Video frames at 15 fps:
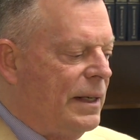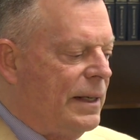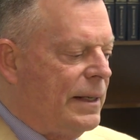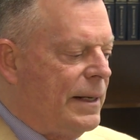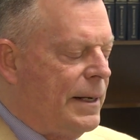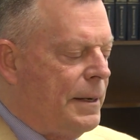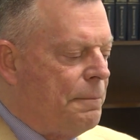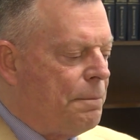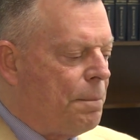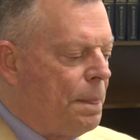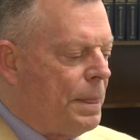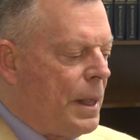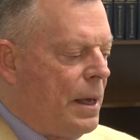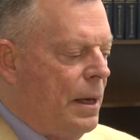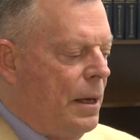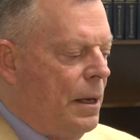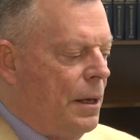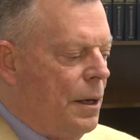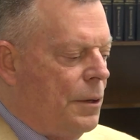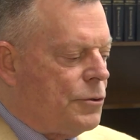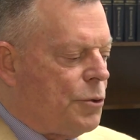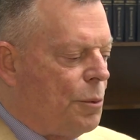
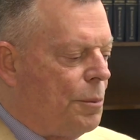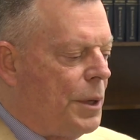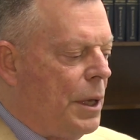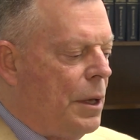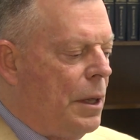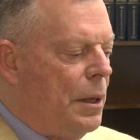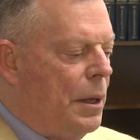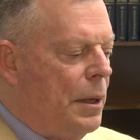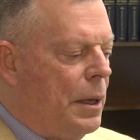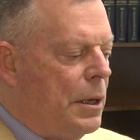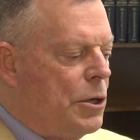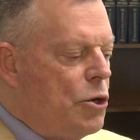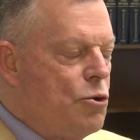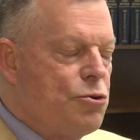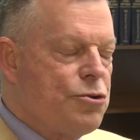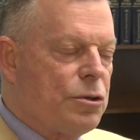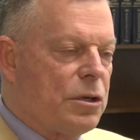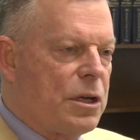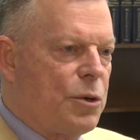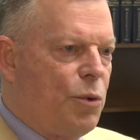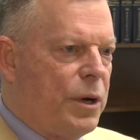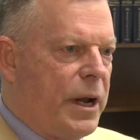So
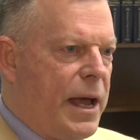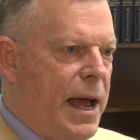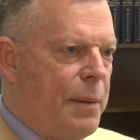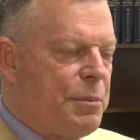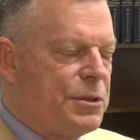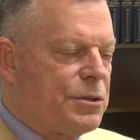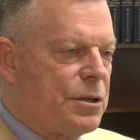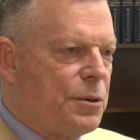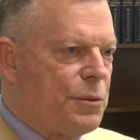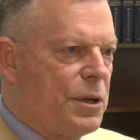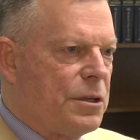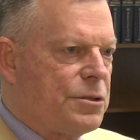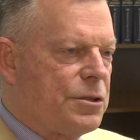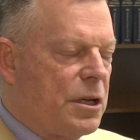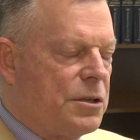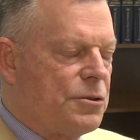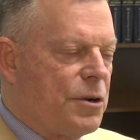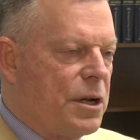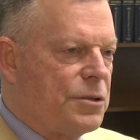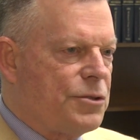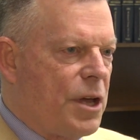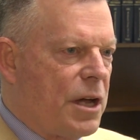usually what happens in a real estate
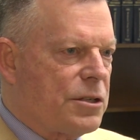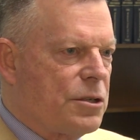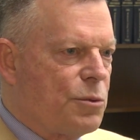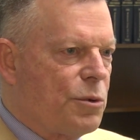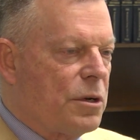transaction,